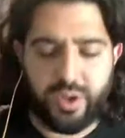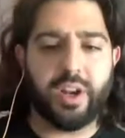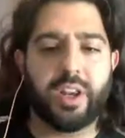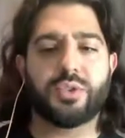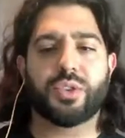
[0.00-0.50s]

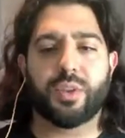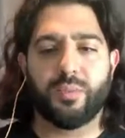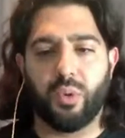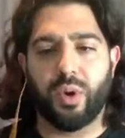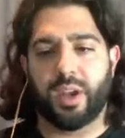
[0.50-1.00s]
interesting
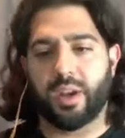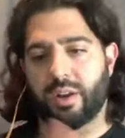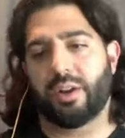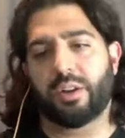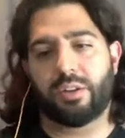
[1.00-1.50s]
point
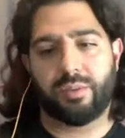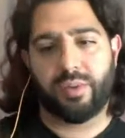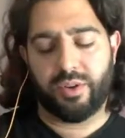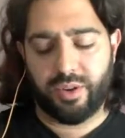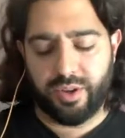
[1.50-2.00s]
a little bit
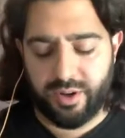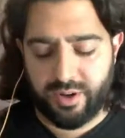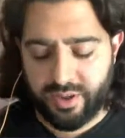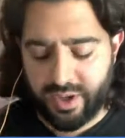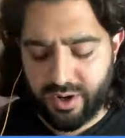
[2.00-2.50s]
earlier.
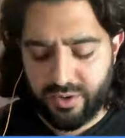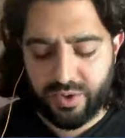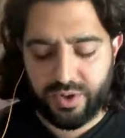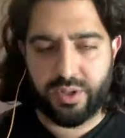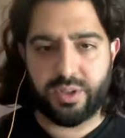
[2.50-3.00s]
There
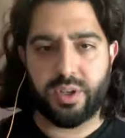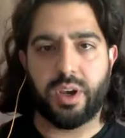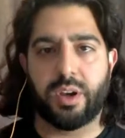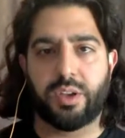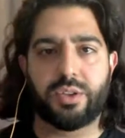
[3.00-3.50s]
was
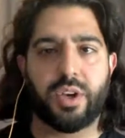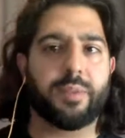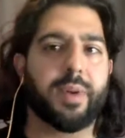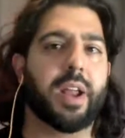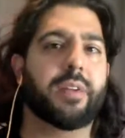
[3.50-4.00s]
you talked
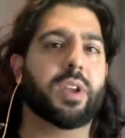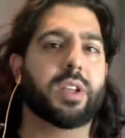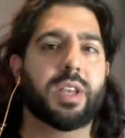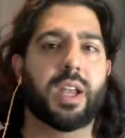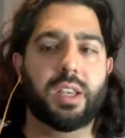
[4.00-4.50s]
about having the
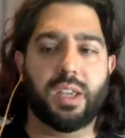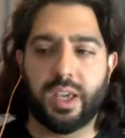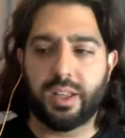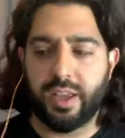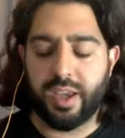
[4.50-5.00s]
10 gig
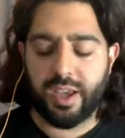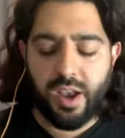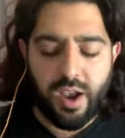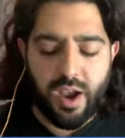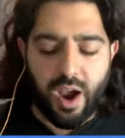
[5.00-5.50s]
link.
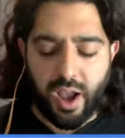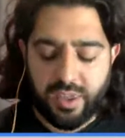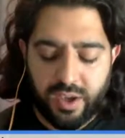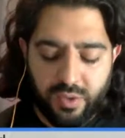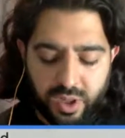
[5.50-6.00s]
I think
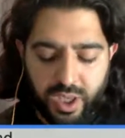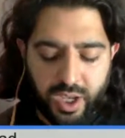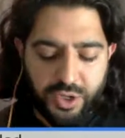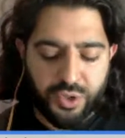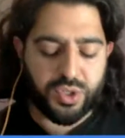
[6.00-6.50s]
one of the
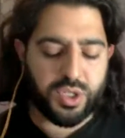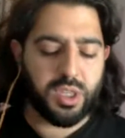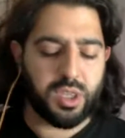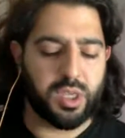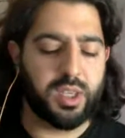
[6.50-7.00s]
interesting
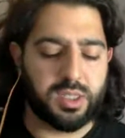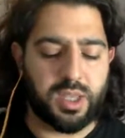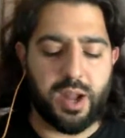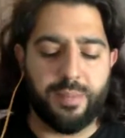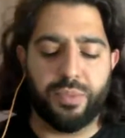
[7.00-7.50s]
things
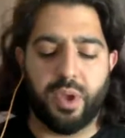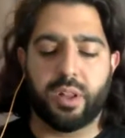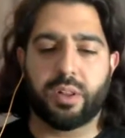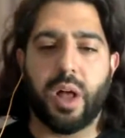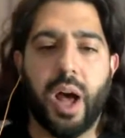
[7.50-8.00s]
that a
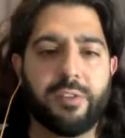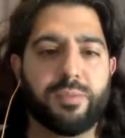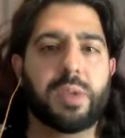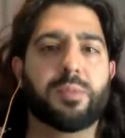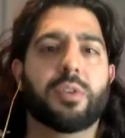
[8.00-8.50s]
lot of
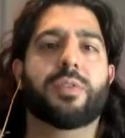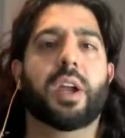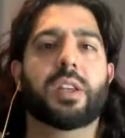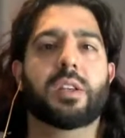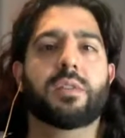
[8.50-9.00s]
people find
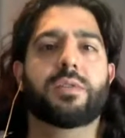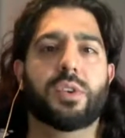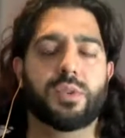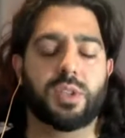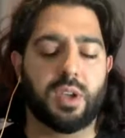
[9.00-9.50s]

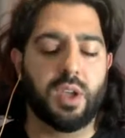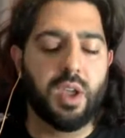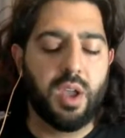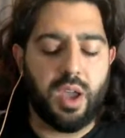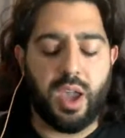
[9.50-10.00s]
confusing
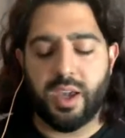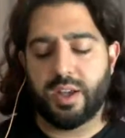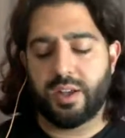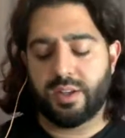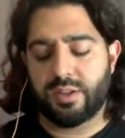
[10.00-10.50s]

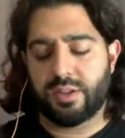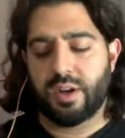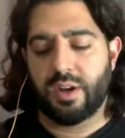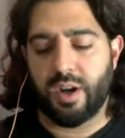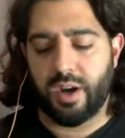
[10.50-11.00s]
is
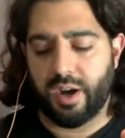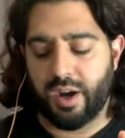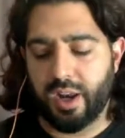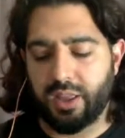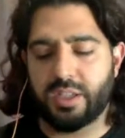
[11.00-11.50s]
kind
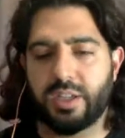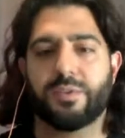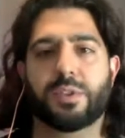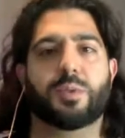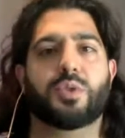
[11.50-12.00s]
of the difference
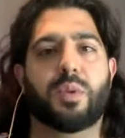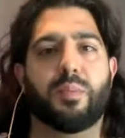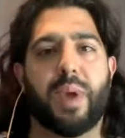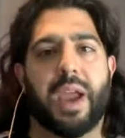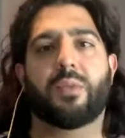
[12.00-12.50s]
between
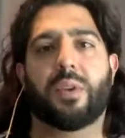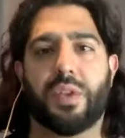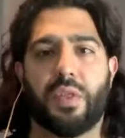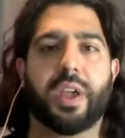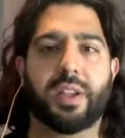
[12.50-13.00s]
bandwidth and
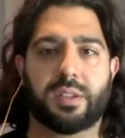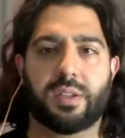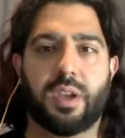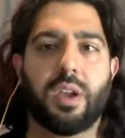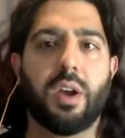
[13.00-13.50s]
latency,
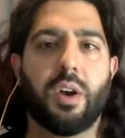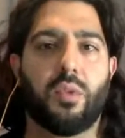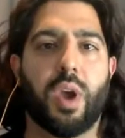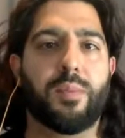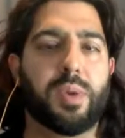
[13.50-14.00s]

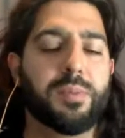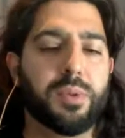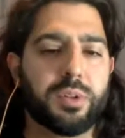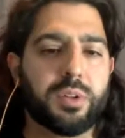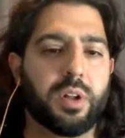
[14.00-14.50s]
right?
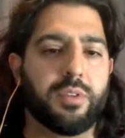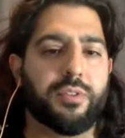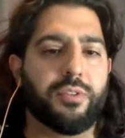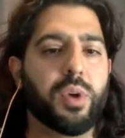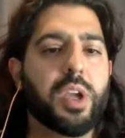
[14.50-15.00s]
People
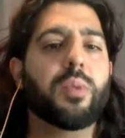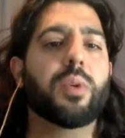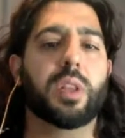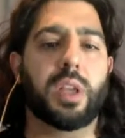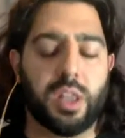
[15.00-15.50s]

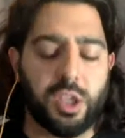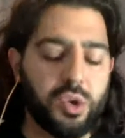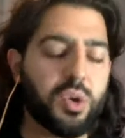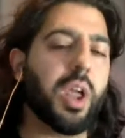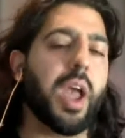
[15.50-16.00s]
frequently, like, you could
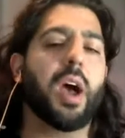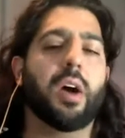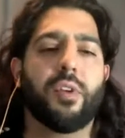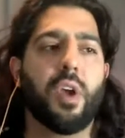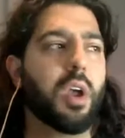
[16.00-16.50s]
have
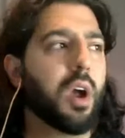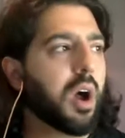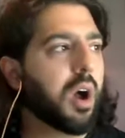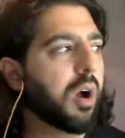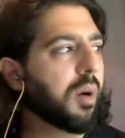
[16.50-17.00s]

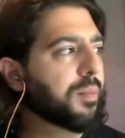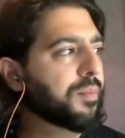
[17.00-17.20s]
a